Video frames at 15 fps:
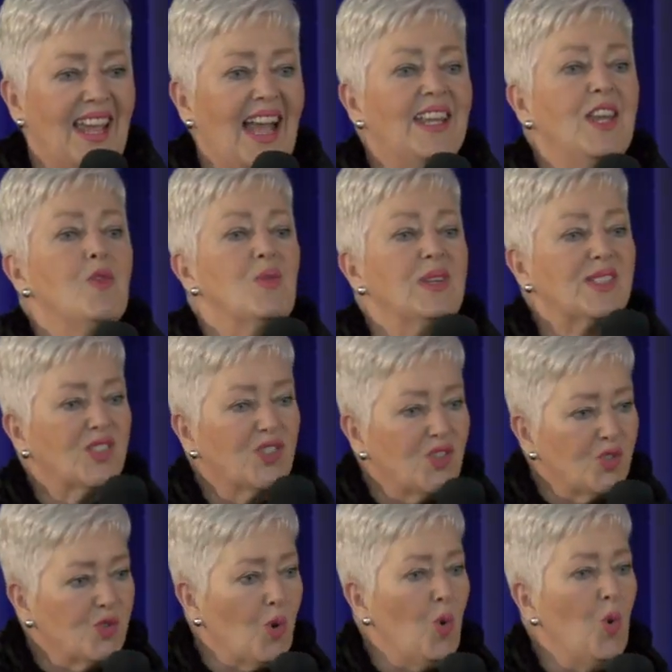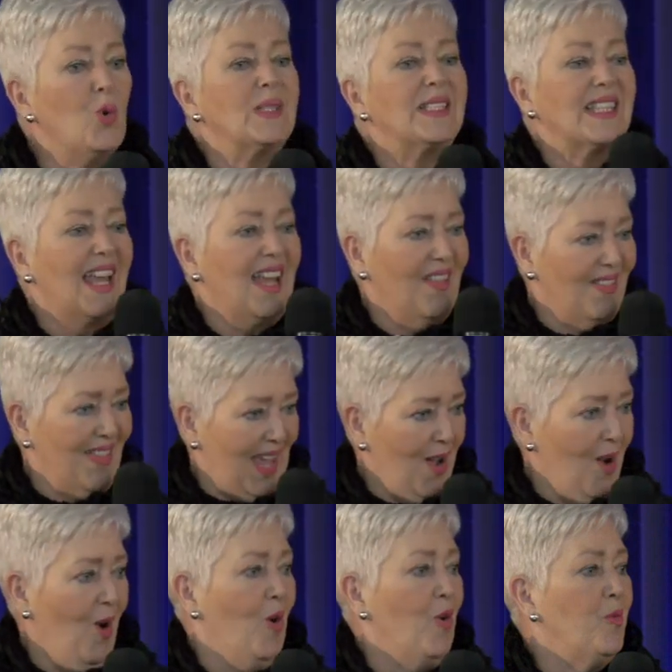and he restores
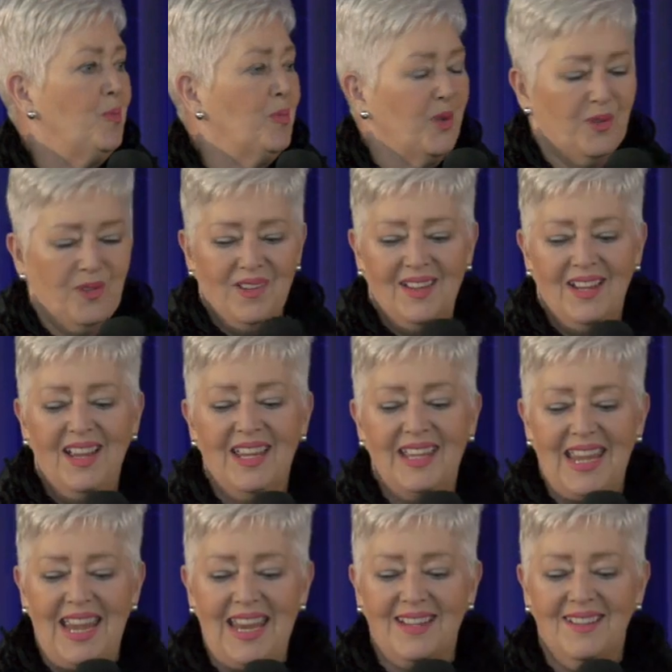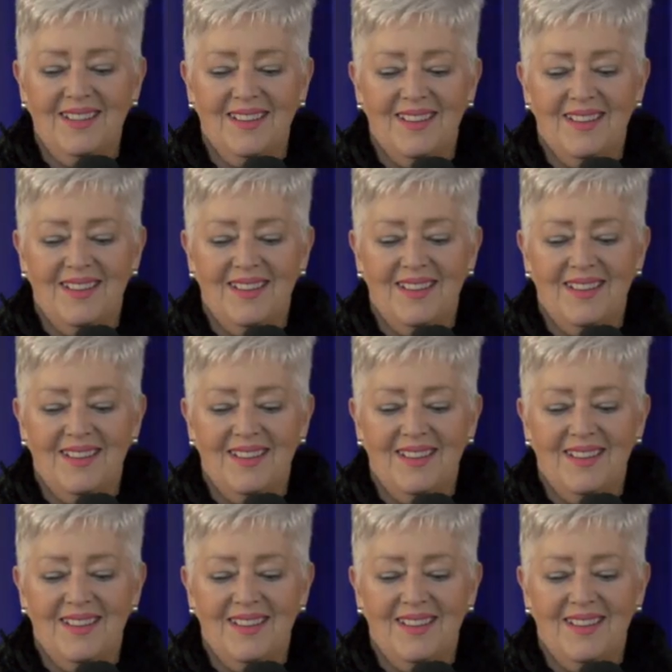their hope again.